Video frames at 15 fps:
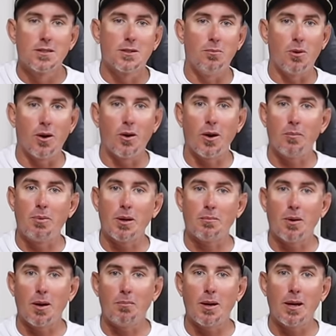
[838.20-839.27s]
Tomorrow I pick
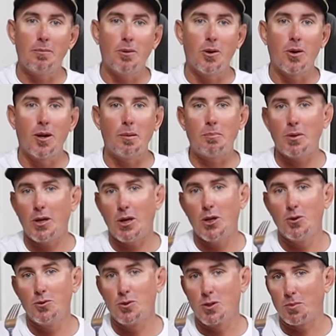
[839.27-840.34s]
my bay boat up.
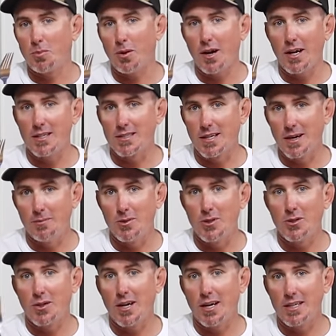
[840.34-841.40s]
Huge surprise coming,
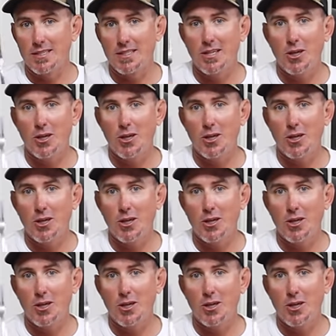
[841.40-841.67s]
you guys.